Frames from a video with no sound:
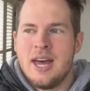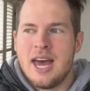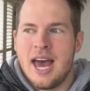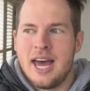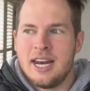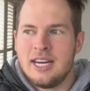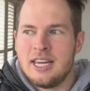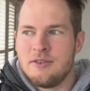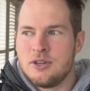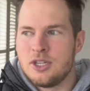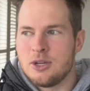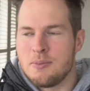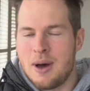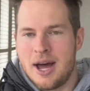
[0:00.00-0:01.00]
and gives you
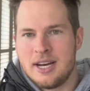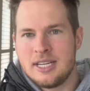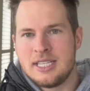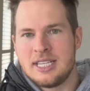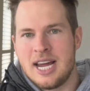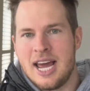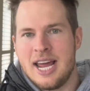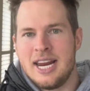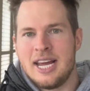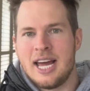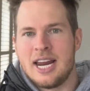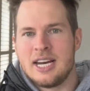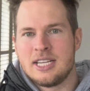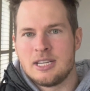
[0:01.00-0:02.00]
some
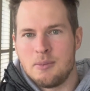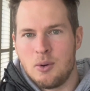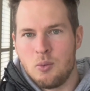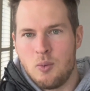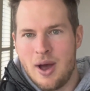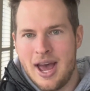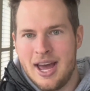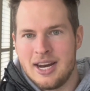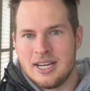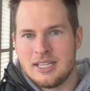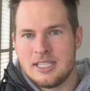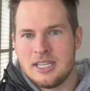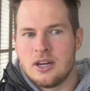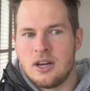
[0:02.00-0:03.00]
understanding and some
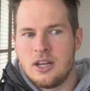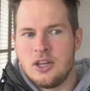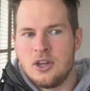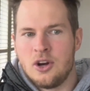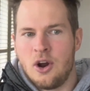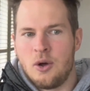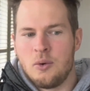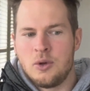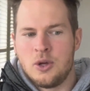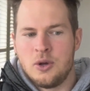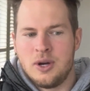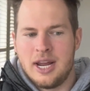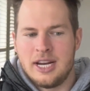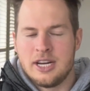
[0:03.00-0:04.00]
awareness. You know,
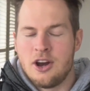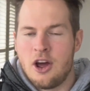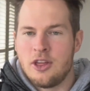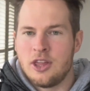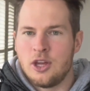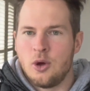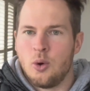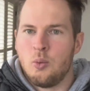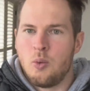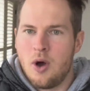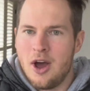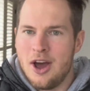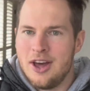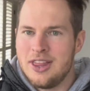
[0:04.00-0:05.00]
you need to know that you're
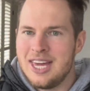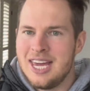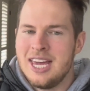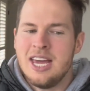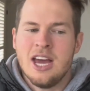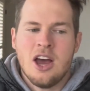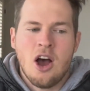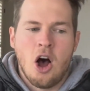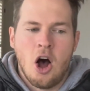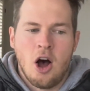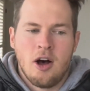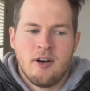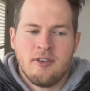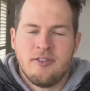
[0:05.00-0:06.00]
worthy
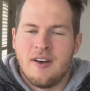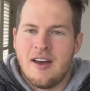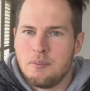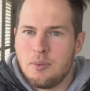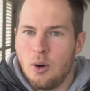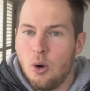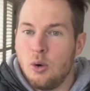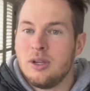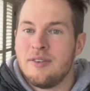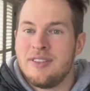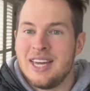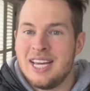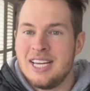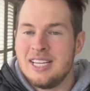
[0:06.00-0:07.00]
of all of
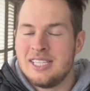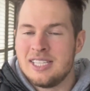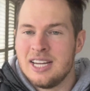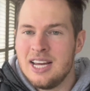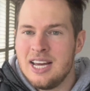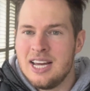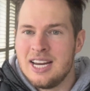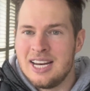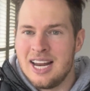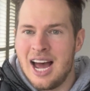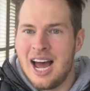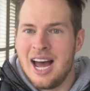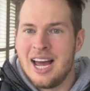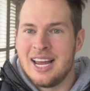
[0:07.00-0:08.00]
these
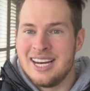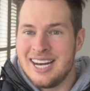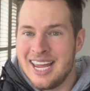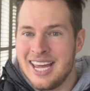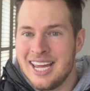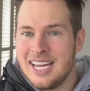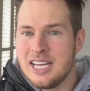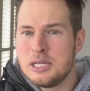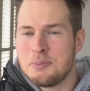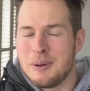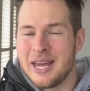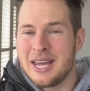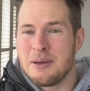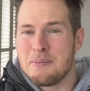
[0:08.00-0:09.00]
uh, needs
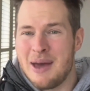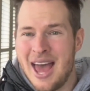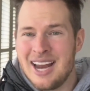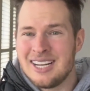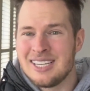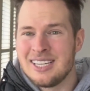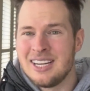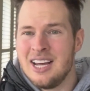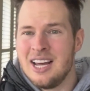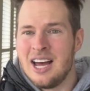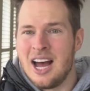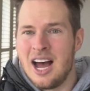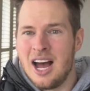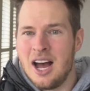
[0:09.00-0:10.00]
being met,
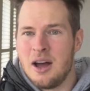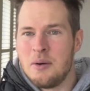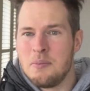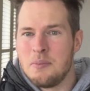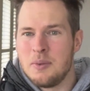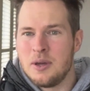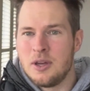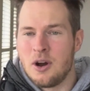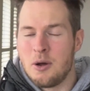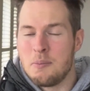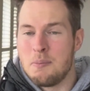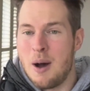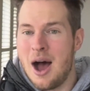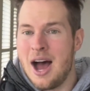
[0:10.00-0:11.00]
um, you know,
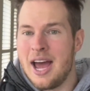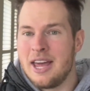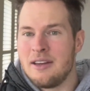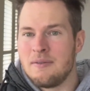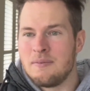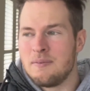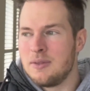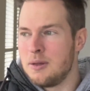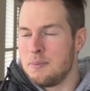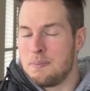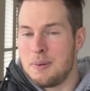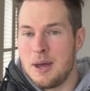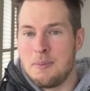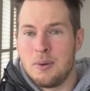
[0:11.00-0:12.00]
by the
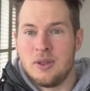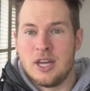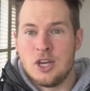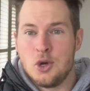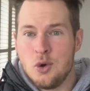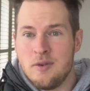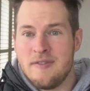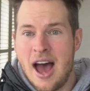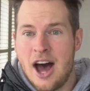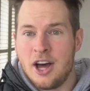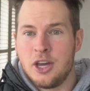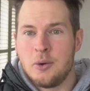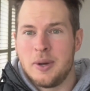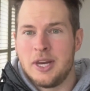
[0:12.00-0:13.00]
people that you
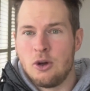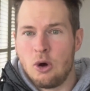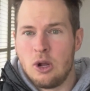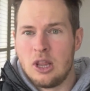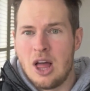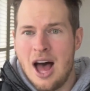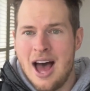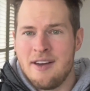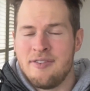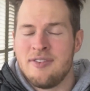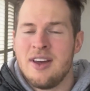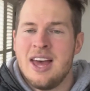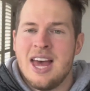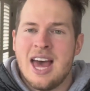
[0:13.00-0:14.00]
value in your
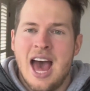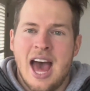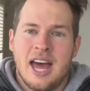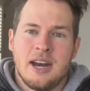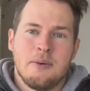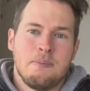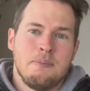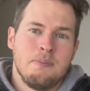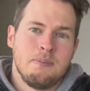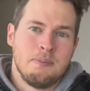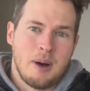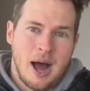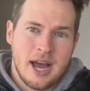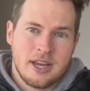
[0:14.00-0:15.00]
life and
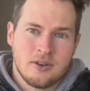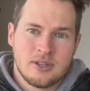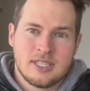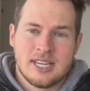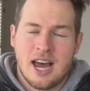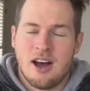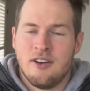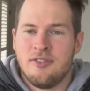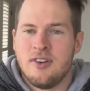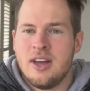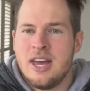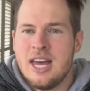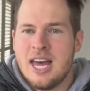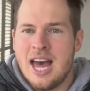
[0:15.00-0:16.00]
by yourself
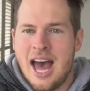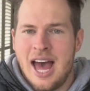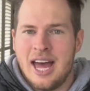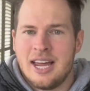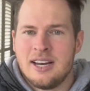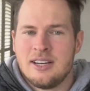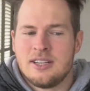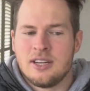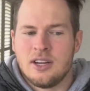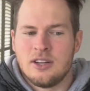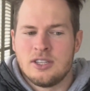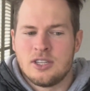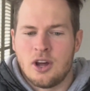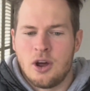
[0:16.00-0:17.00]
and
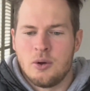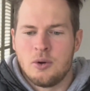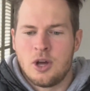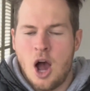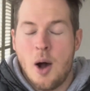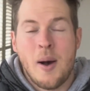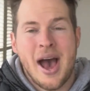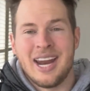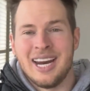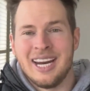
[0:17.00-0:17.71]
so go out